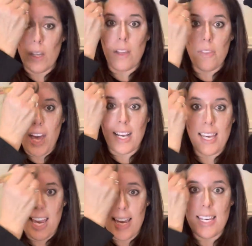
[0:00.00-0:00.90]
that
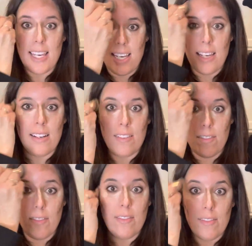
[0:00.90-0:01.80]
cakey,
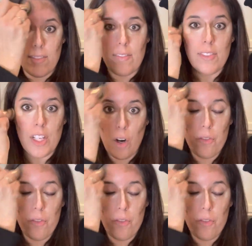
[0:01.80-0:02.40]
you know,